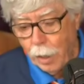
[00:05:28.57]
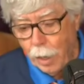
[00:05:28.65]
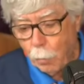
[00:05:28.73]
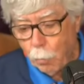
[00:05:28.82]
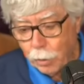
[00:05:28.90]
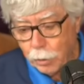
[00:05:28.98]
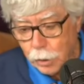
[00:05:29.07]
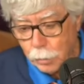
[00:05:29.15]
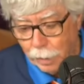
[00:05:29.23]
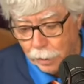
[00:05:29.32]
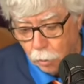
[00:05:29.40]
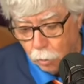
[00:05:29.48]
And what does
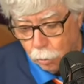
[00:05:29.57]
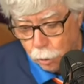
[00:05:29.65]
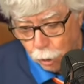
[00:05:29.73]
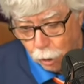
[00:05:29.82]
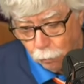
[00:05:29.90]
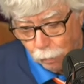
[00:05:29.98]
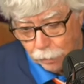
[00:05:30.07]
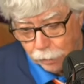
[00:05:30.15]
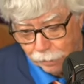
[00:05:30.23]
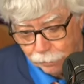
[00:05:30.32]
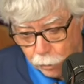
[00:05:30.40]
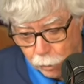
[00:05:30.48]
my co-host John Riley
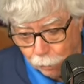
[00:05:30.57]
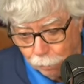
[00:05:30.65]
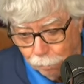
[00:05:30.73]
have to say?